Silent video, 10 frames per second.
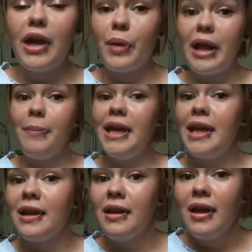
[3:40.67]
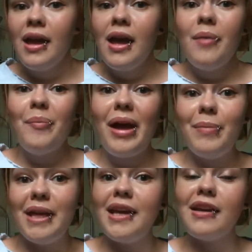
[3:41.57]
And what I mean by
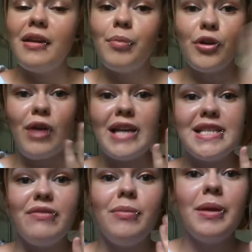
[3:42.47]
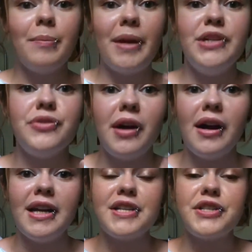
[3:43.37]
being progressive and being patriotic,